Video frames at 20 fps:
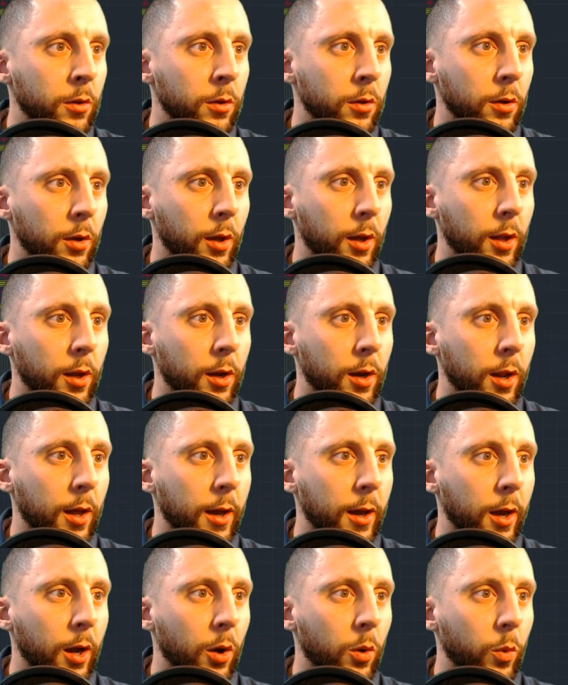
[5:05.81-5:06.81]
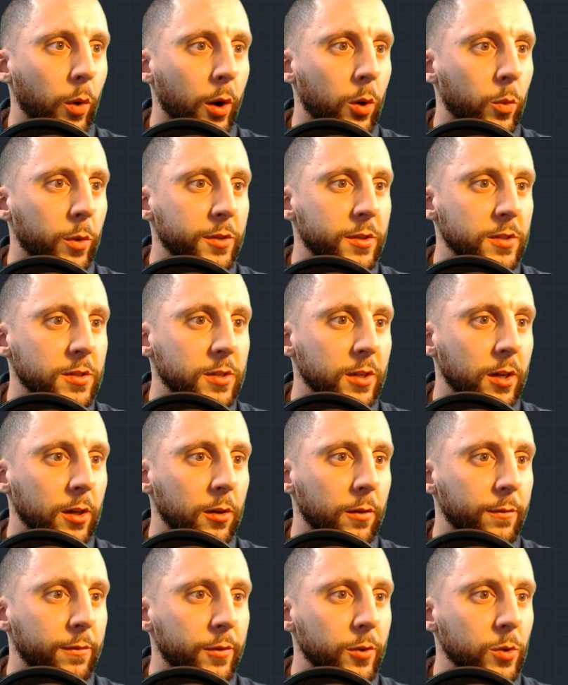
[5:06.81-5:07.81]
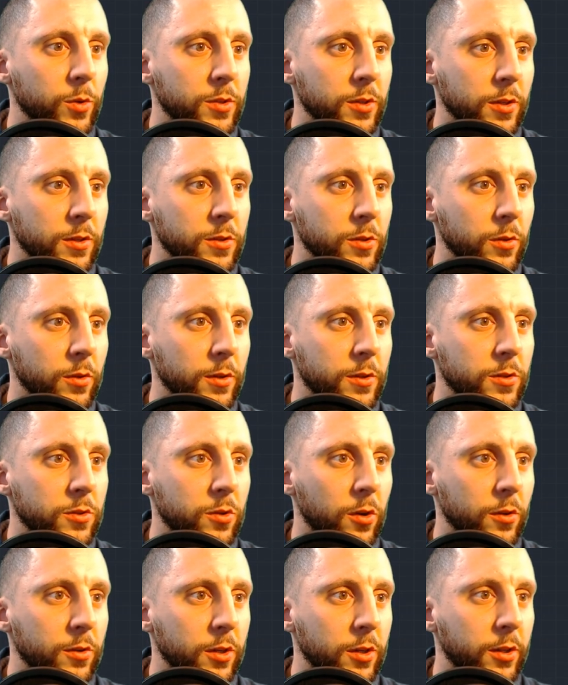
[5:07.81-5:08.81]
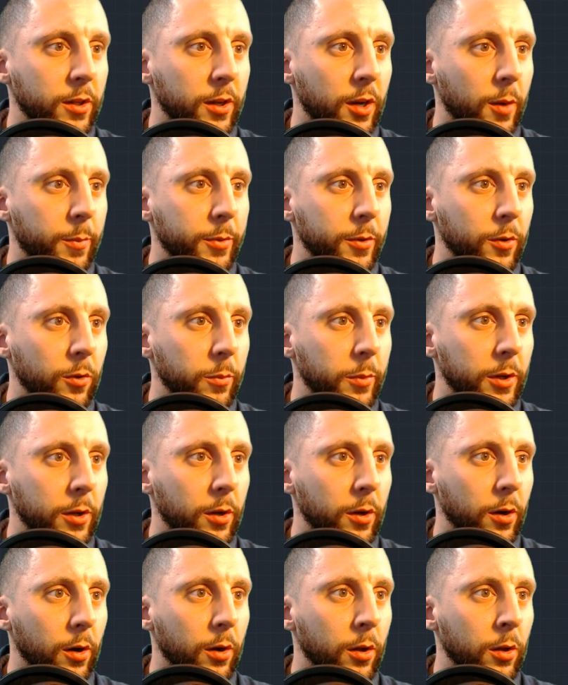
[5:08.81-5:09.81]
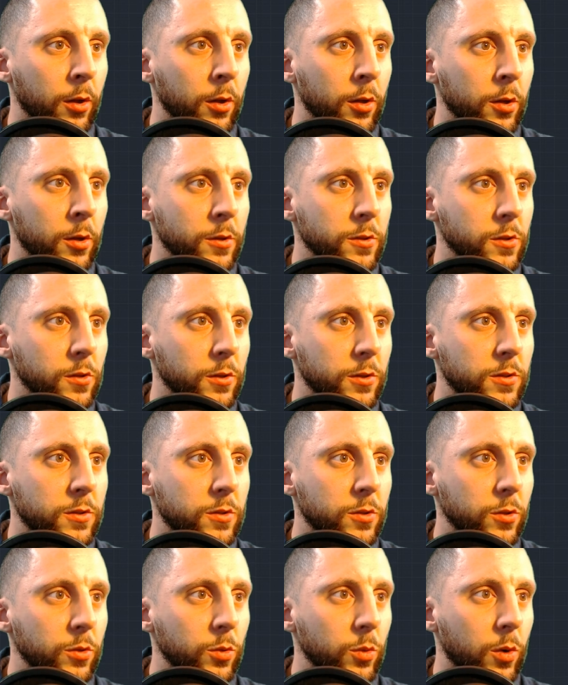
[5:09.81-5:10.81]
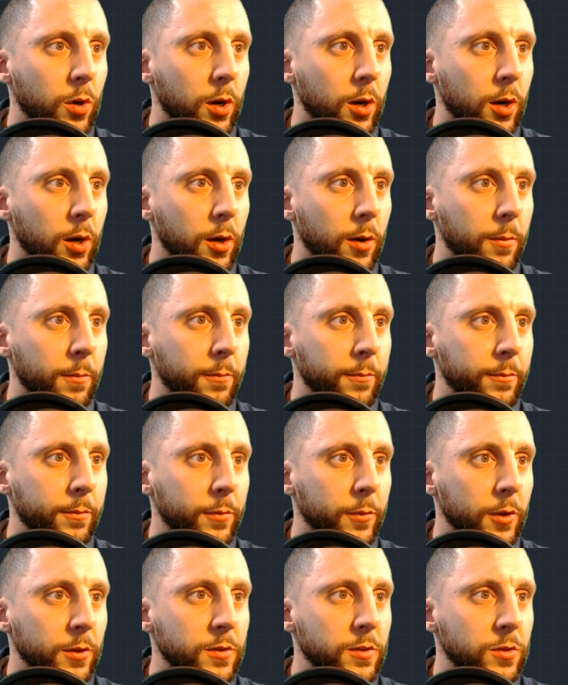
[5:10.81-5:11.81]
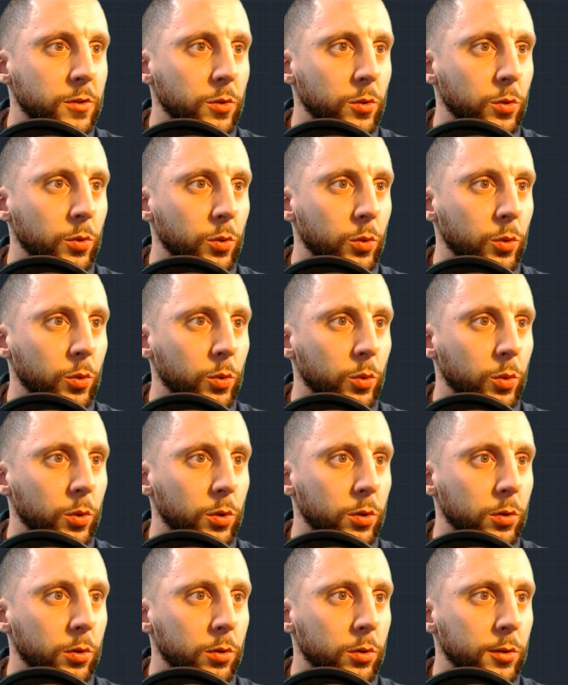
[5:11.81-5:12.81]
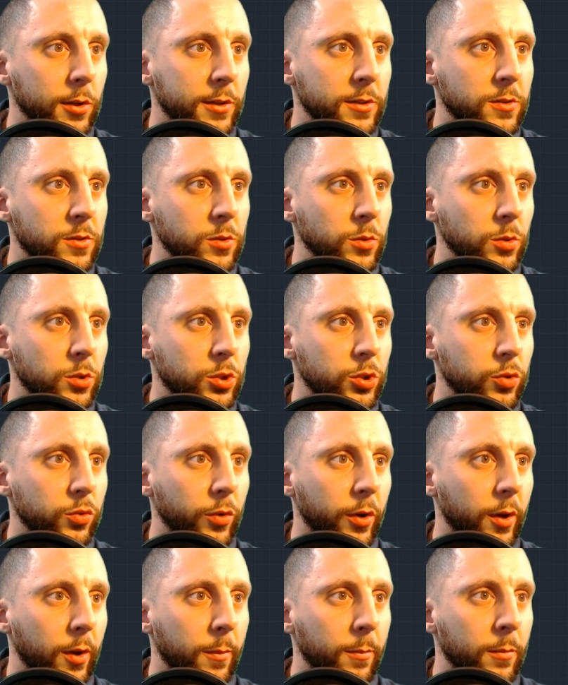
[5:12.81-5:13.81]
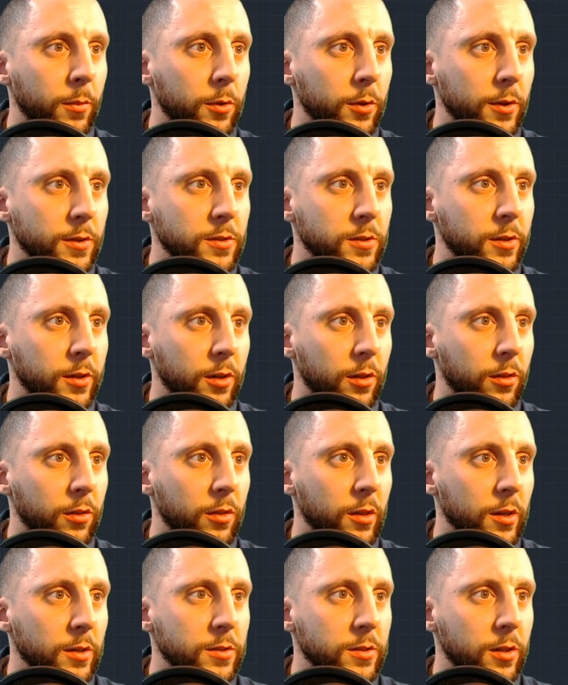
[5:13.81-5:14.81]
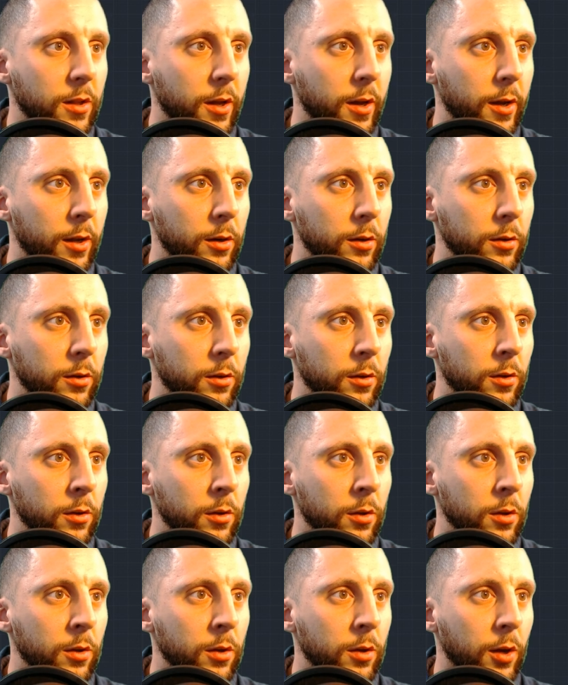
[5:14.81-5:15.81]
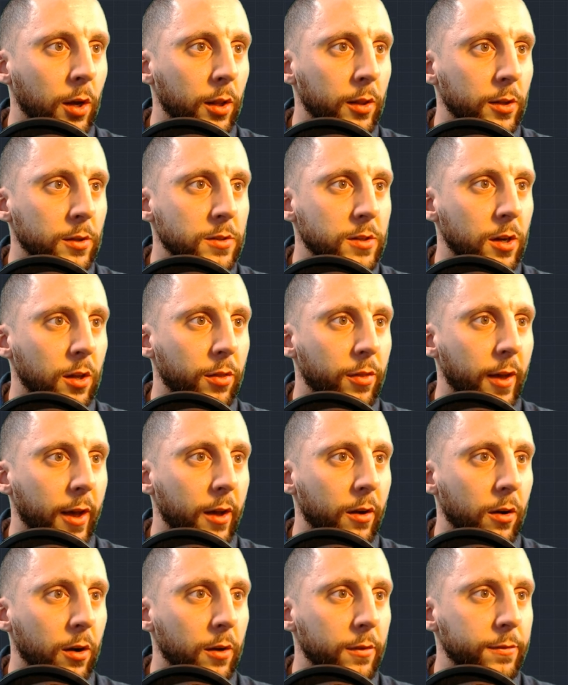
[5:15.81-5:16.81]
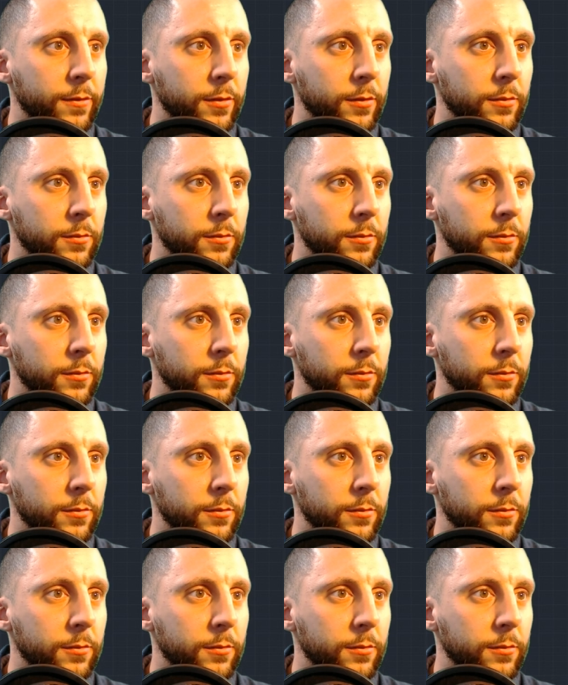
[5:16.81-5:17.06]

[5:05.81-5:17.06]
And now, I don't want this to get confusing, so let's start to clean up a little bit here. So let's do, um, let's do, let's do trim. Let's click this line, and let's cut that off.